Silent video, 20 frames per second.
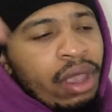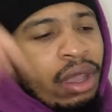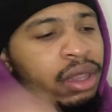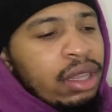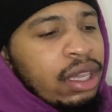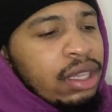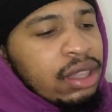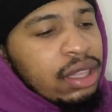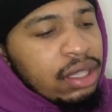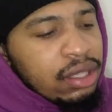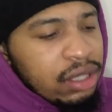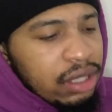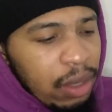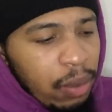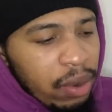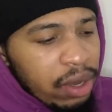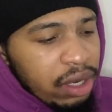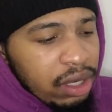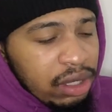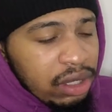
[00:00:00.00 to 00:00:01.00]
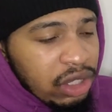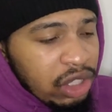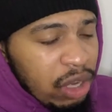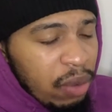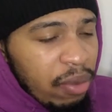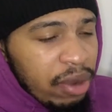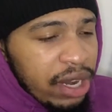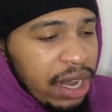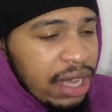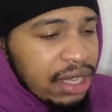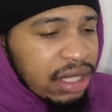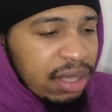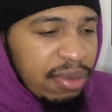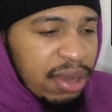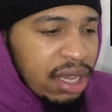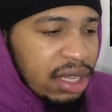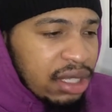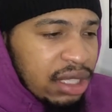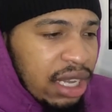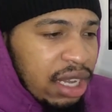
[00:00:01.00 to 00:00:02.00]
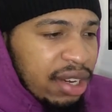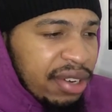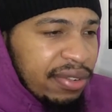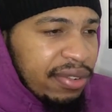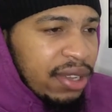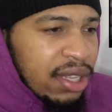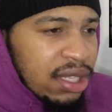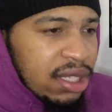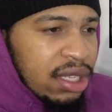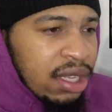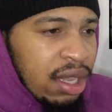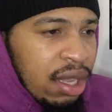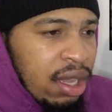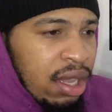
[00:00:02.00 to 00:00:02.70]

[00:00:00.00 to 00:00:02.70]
like that someone has to make a sacrifice.